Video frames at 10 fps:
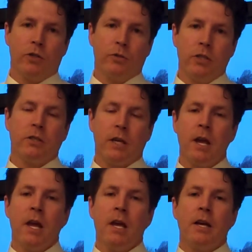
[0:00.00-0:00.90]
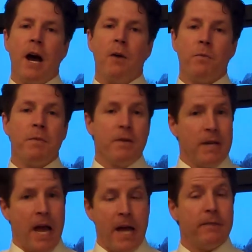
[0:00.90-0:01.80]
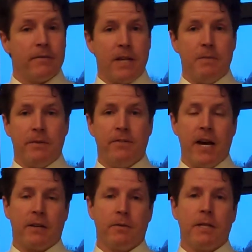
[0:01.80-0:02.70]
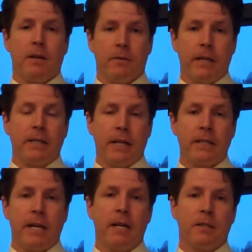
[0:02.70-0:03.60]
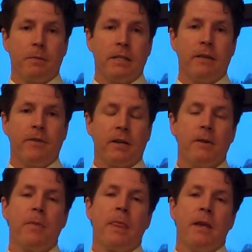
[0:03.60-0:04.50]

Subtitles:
So just ahead of them, in fact, we thought, let's get a specific